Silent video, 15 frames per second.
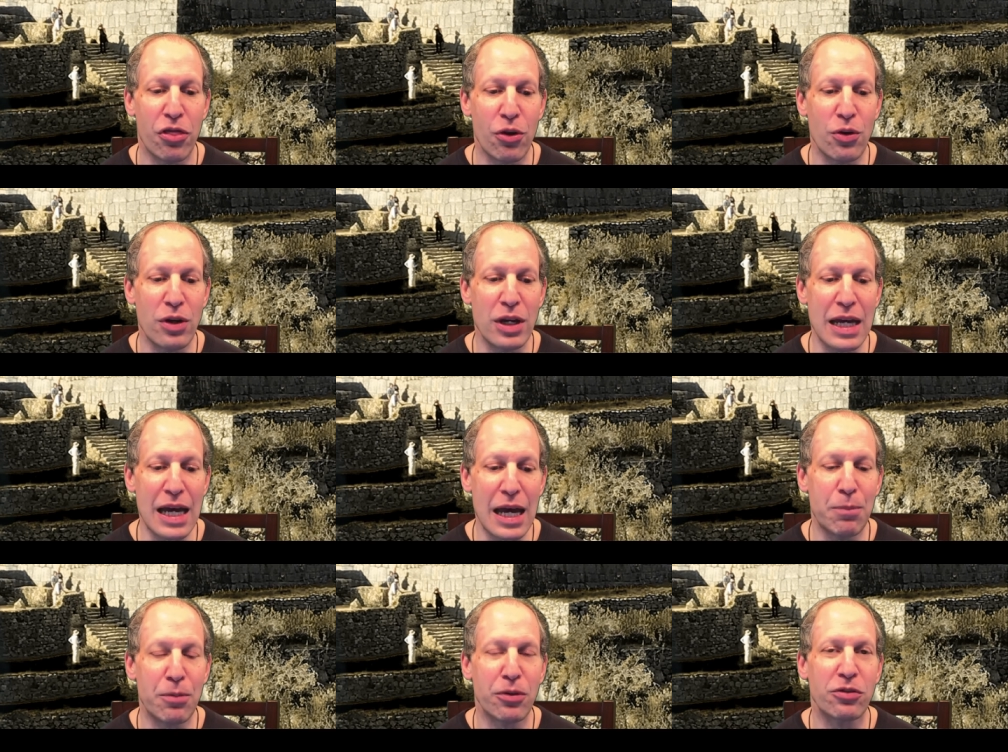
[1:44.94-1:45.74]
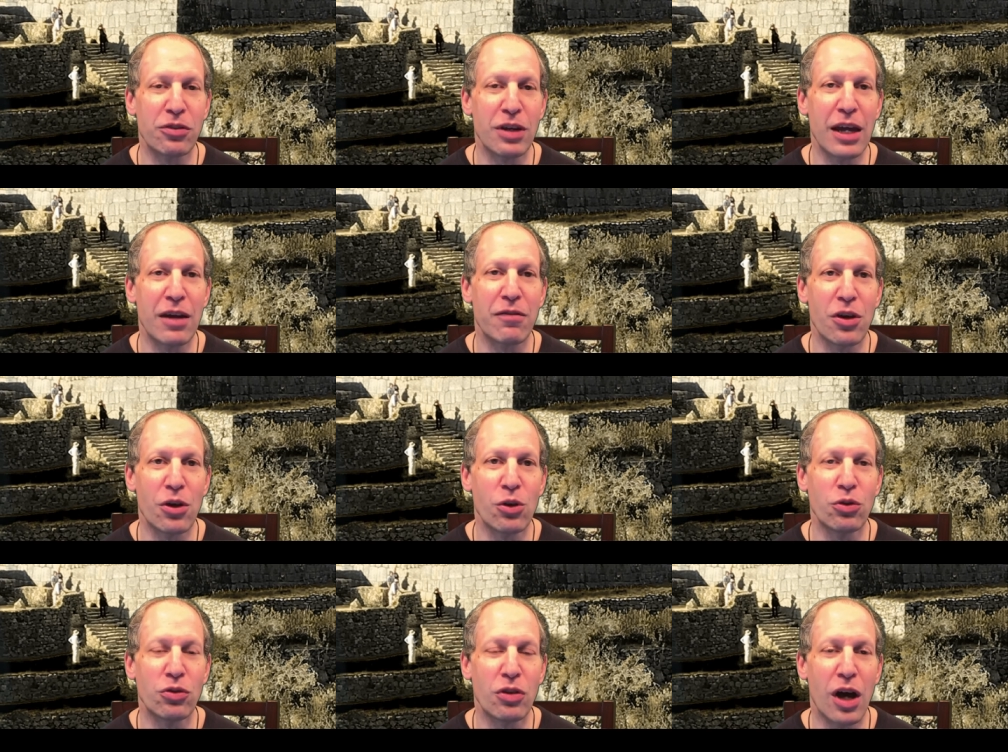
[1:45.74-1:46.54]
38% of
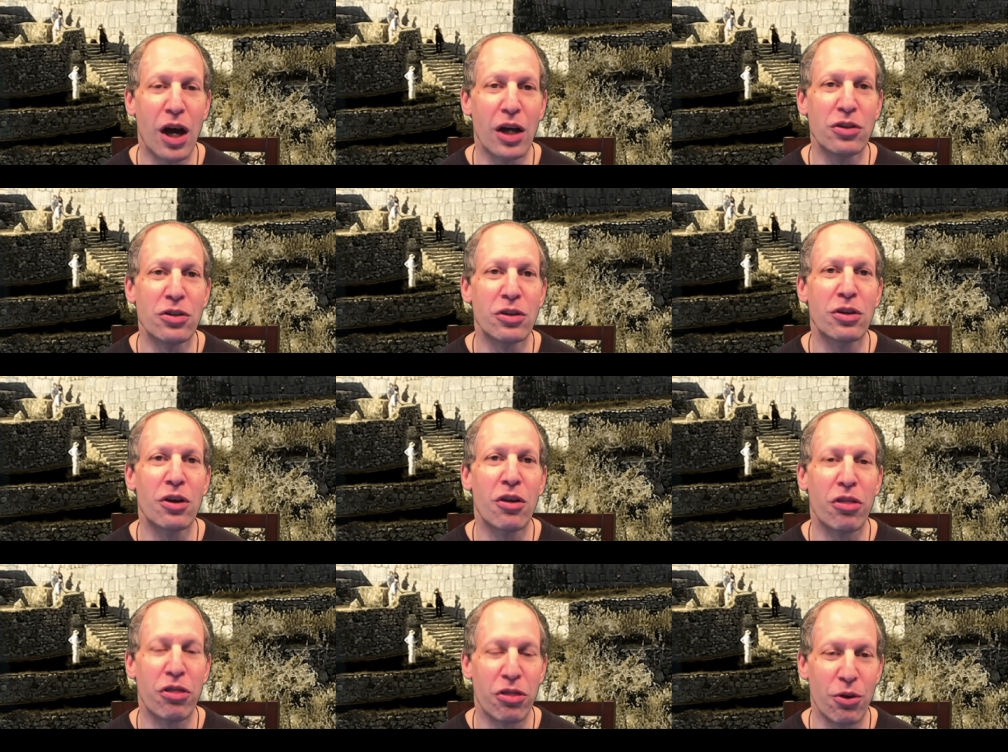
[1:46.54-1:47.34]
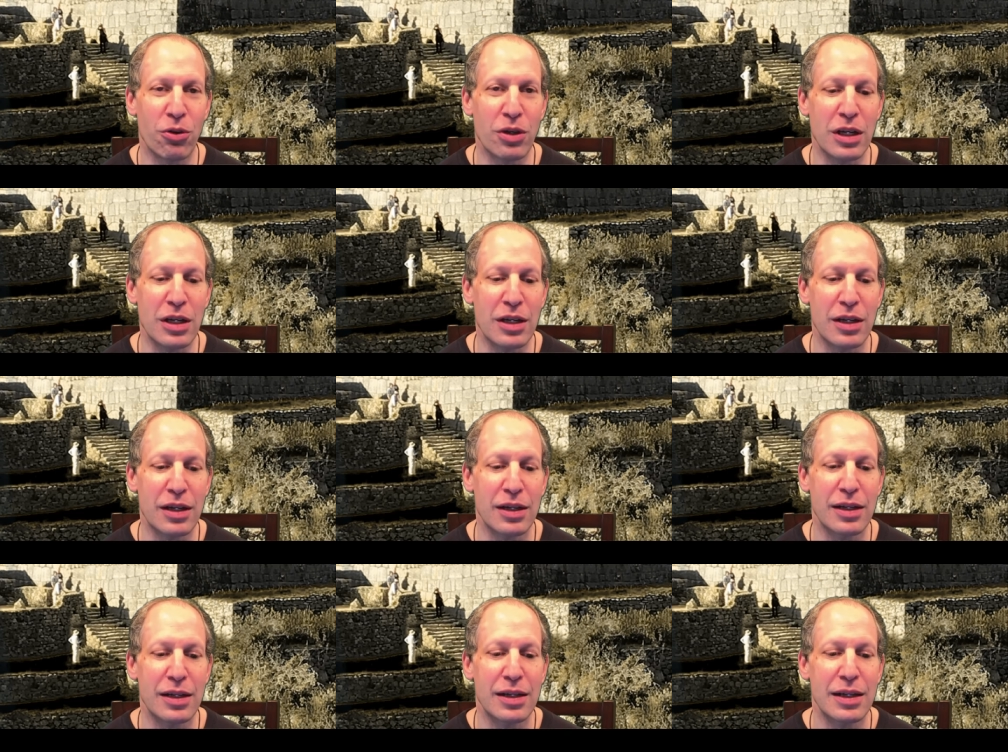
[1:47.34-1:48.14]
those under 30
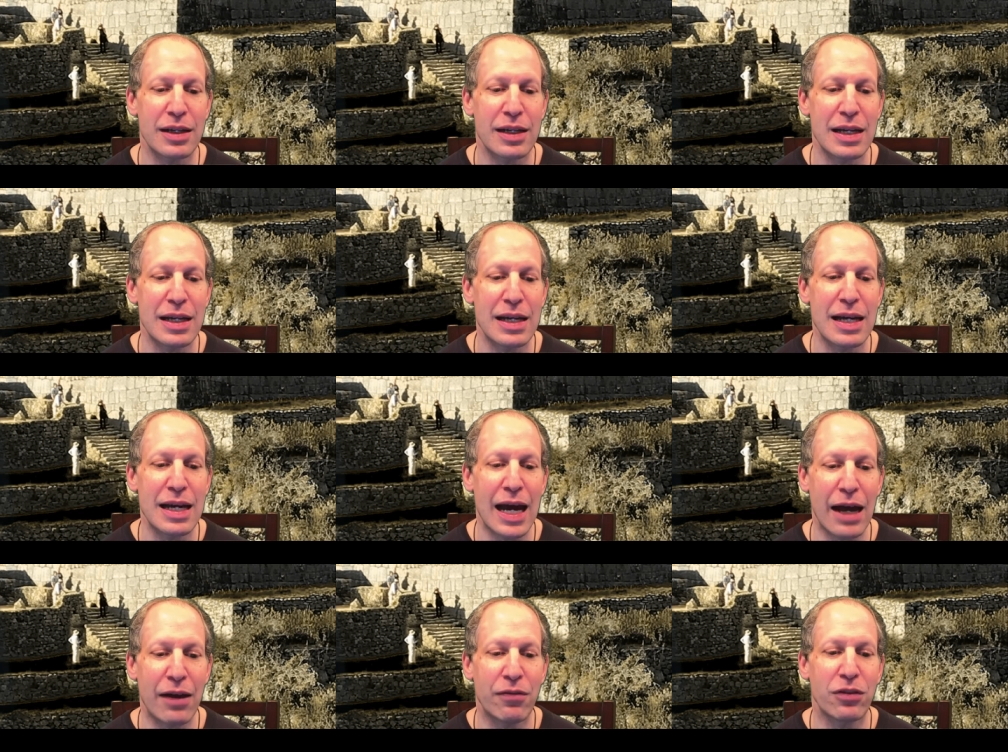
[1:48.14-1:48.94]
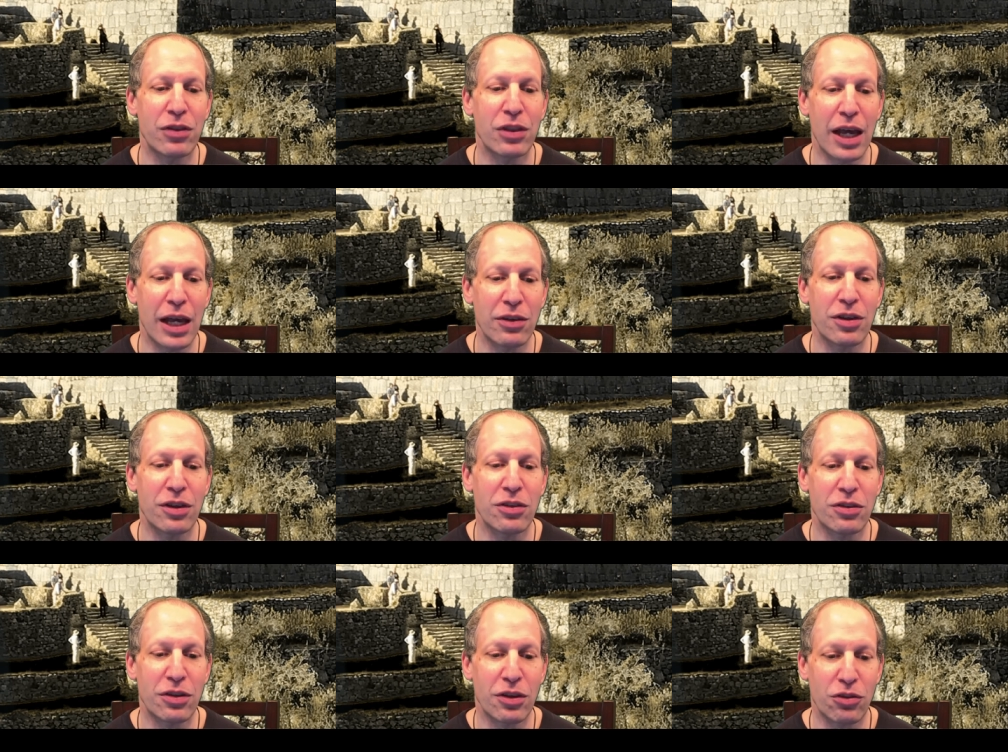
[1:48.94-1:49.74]
have less
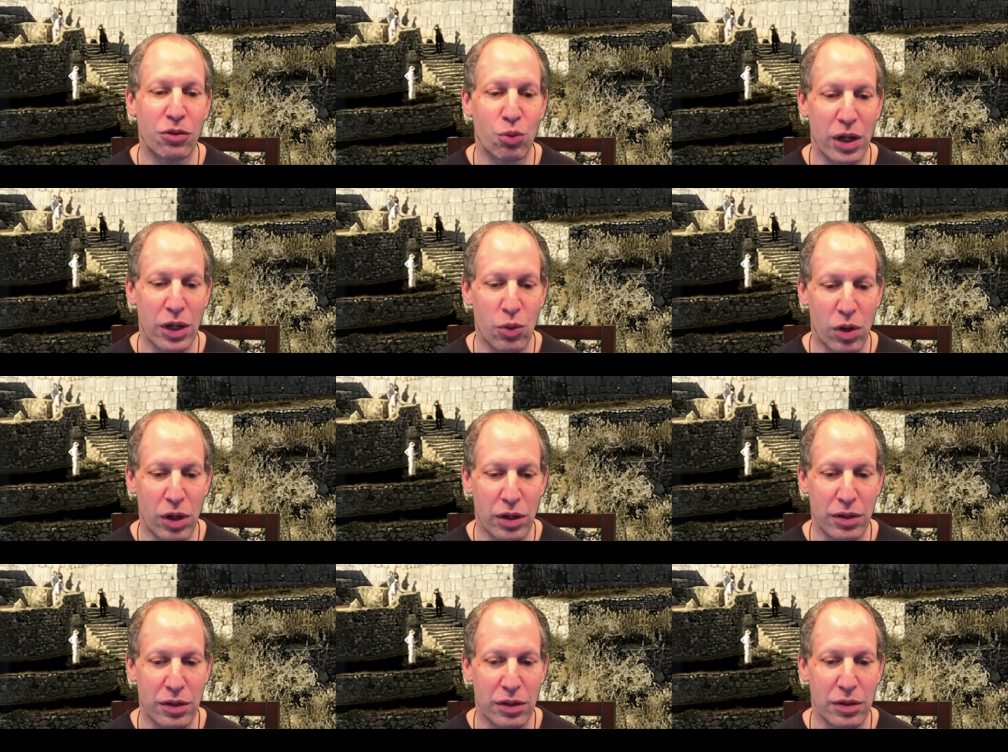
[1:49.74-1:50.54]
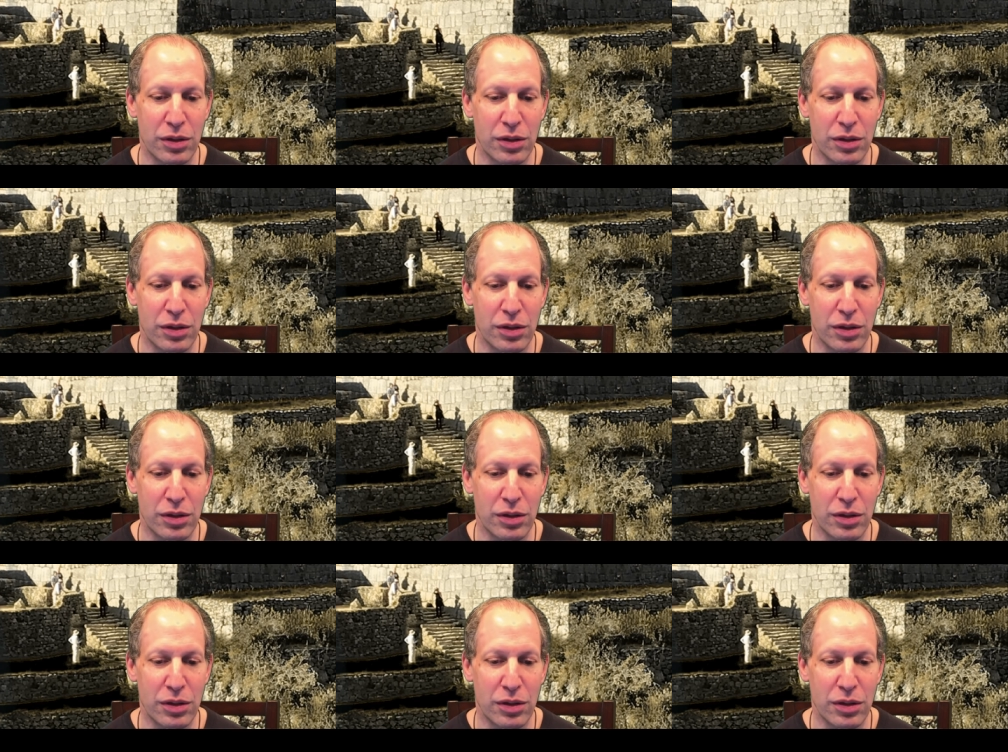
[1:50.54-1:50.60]
than 621.